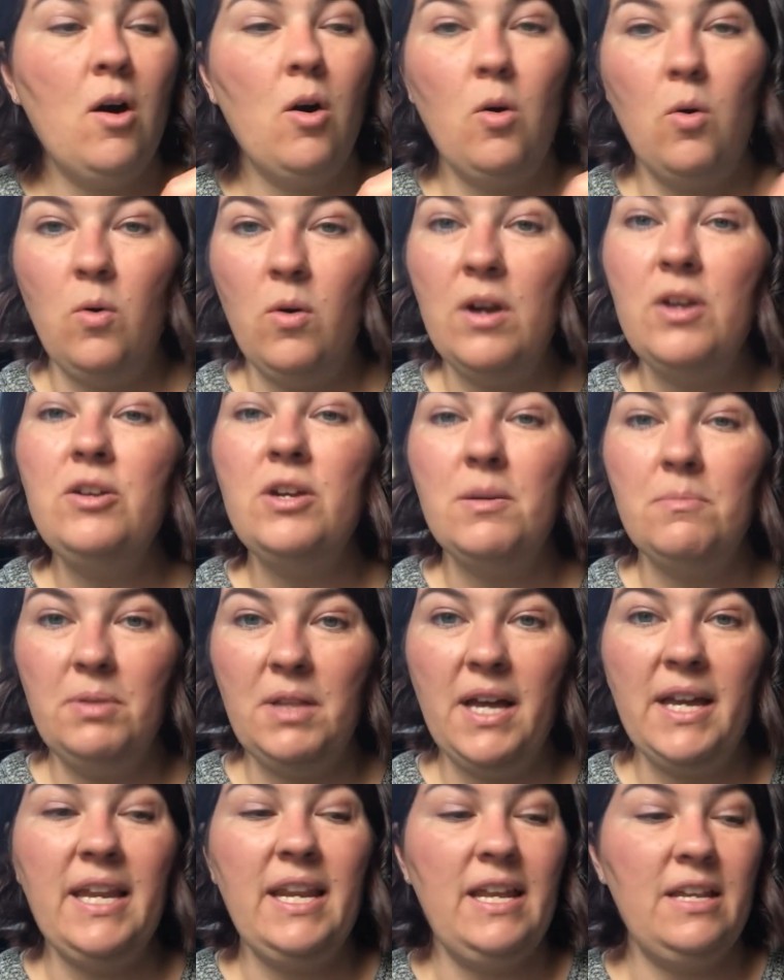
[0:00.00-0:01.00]
or you can
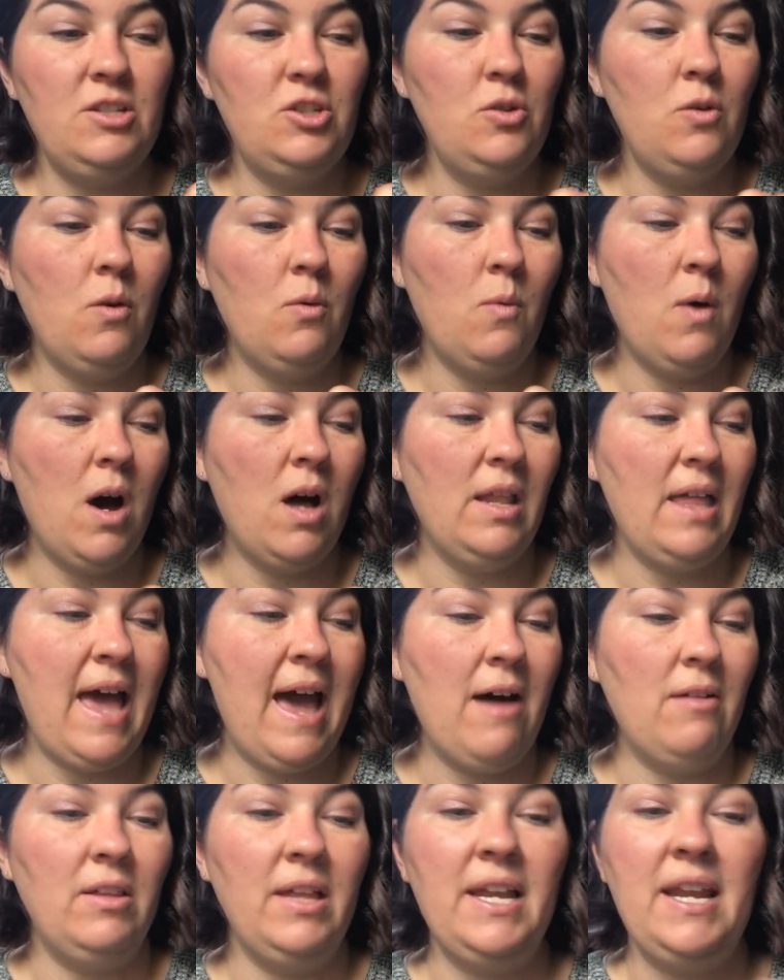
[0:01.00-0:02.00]
plug it into a wall
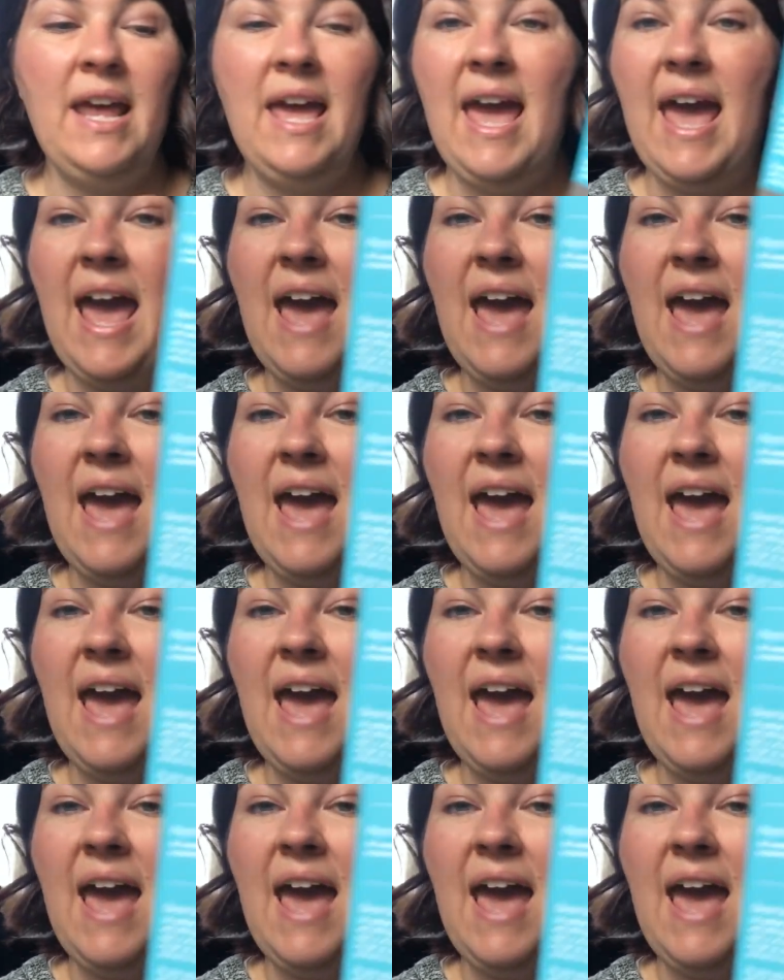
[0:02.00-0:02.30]
outlet.